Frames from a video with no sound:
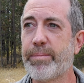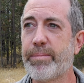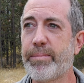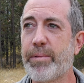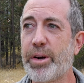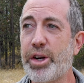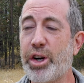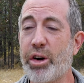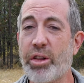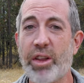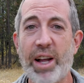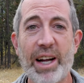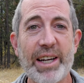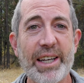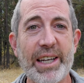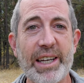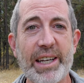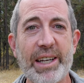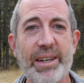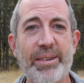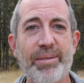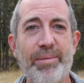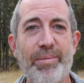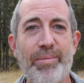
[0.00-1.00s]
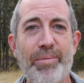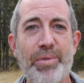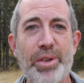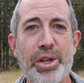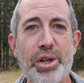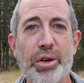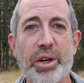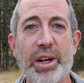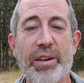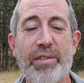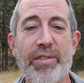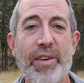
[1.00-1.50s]
when you're lucky,
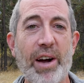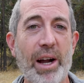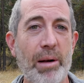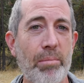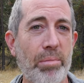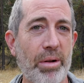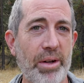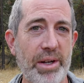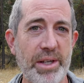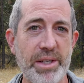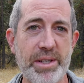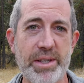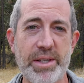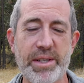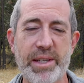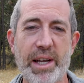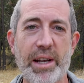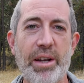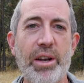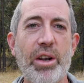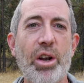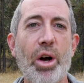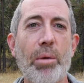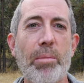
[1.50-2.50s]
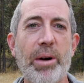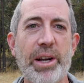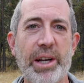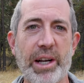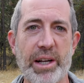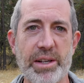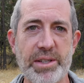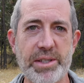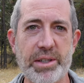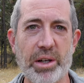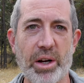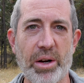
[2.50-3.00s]
you can find places that nobody
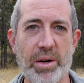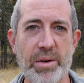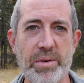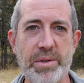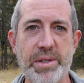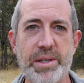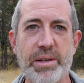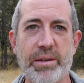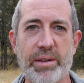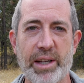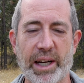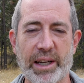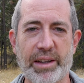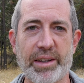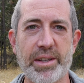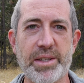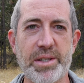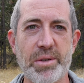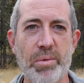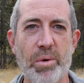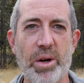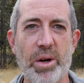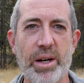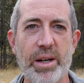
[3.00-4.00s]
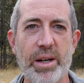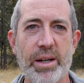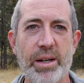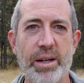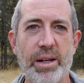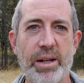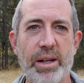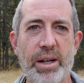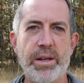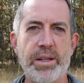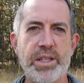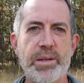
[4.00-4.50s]
else goes, like this one.
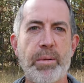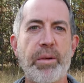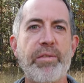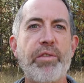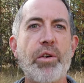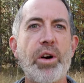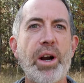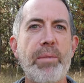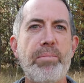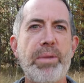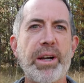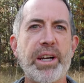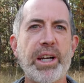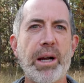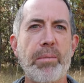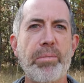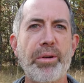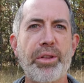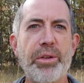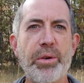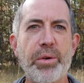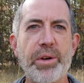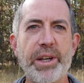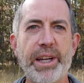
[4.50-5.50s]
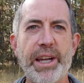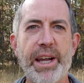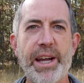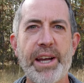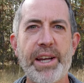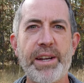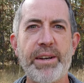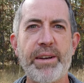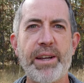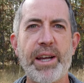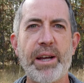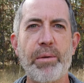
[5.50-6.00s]
So before I pick up with you
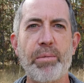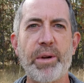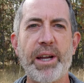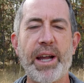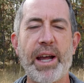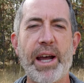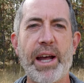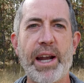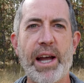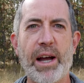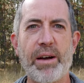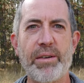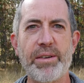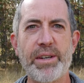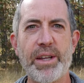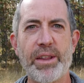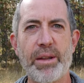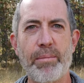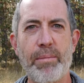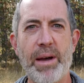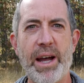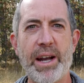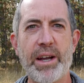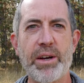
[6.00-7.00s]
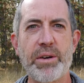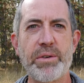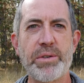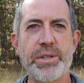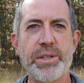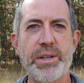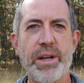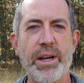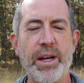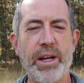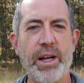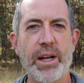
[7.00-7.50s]
again and we head out into the
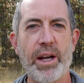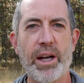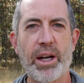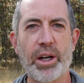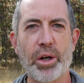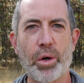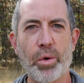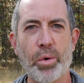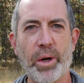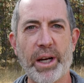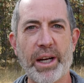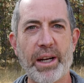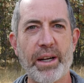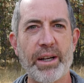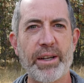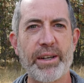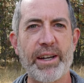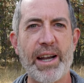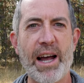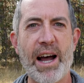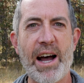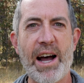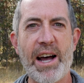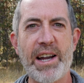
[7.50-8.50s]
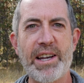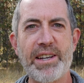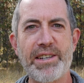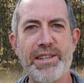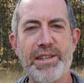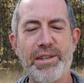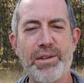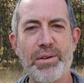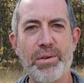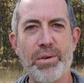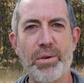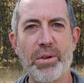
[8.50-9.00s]
meadows, a quick nod
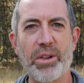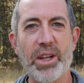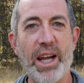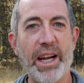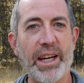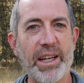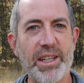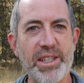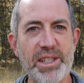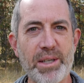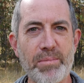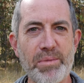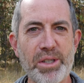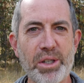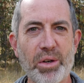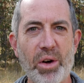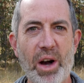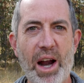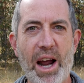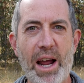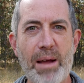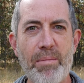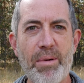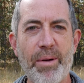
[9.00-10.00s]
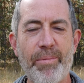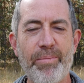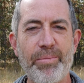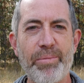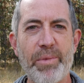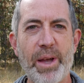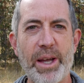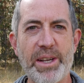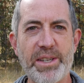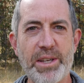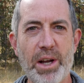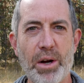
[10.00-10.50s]
to like and subscribe,
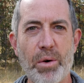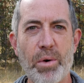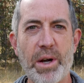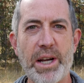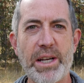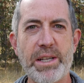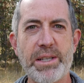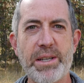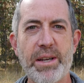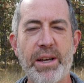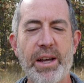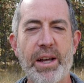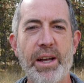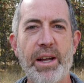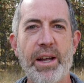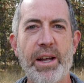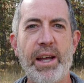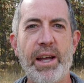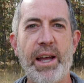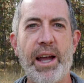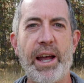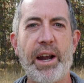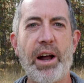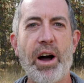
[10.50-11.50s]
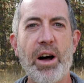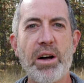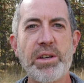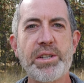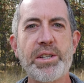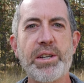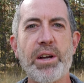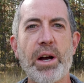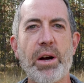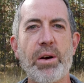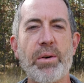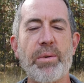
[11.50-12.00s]
as always. And
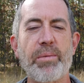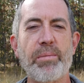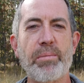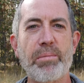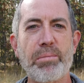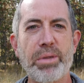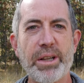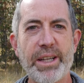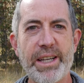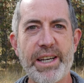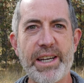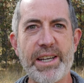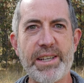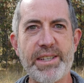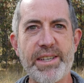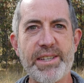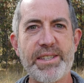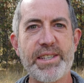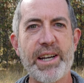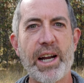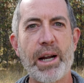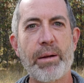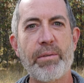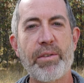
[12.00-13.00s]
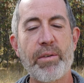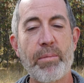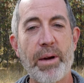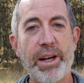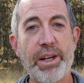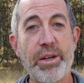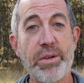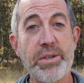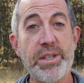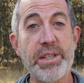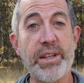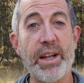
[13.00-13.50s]
also, please sign up for my
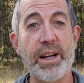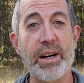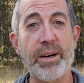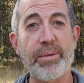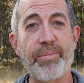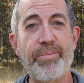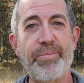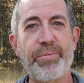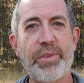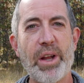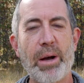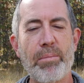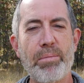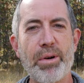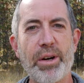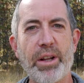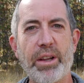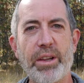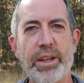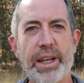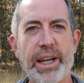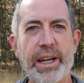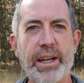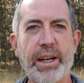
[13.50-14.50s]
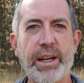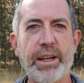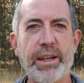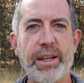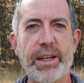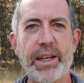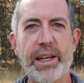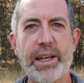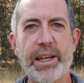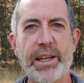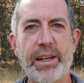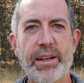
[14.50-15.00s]
newsletter. I'll put a link
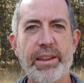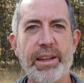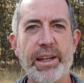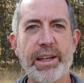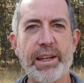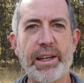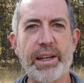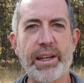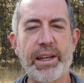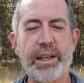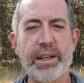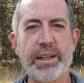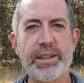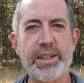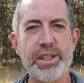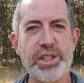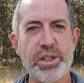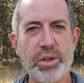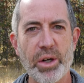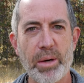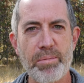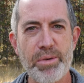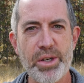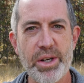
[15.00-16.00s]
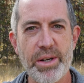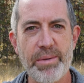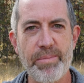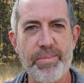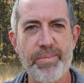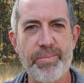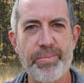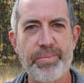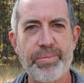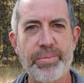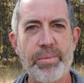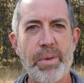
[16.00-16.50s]
in the description.
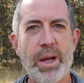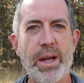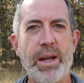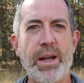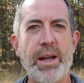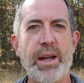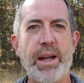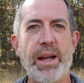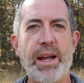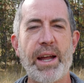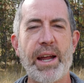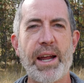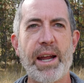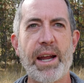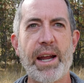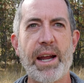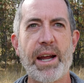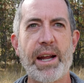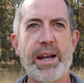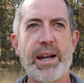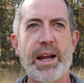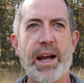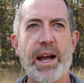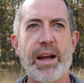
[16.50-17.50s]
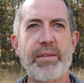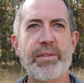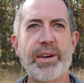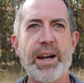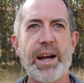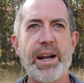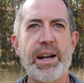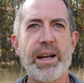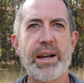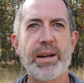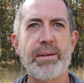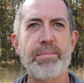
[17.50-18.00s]
And I've
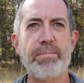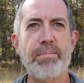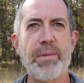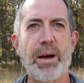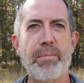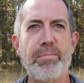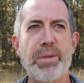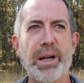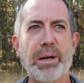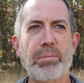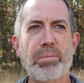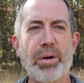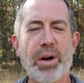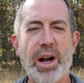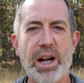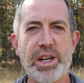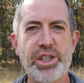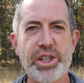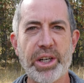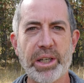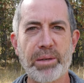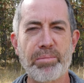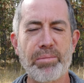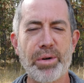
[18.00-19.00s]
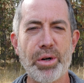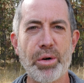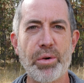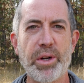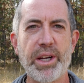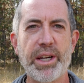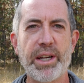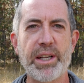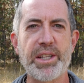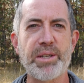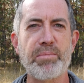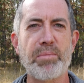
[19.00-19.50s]
got a, a big project
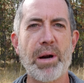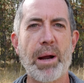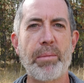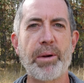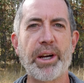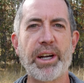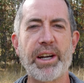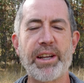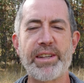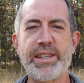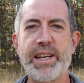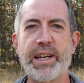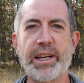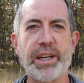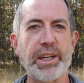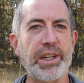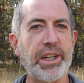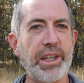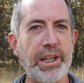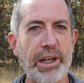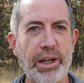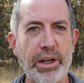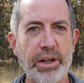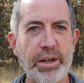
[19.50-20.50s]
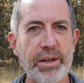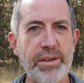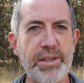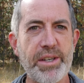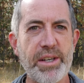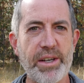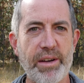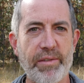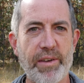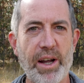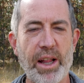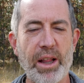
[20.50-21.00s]
brewing. It's probably going to take a year to
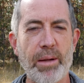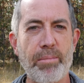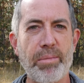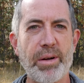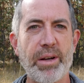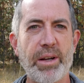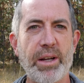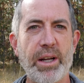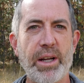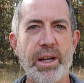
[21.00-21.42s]
develop,